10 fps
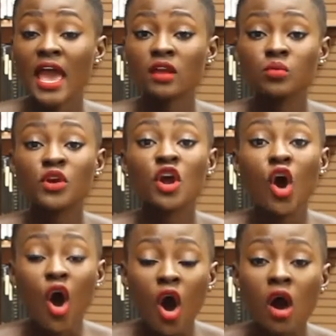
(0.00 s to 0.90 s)
And
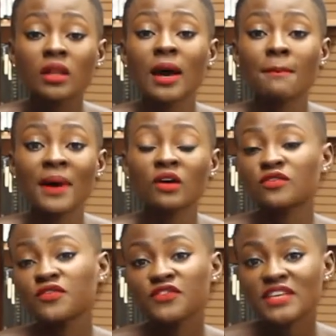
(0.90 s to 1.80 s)
we're all
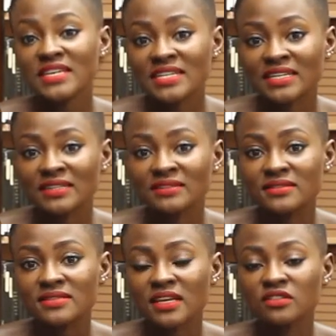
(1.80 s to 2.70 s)
about feelings.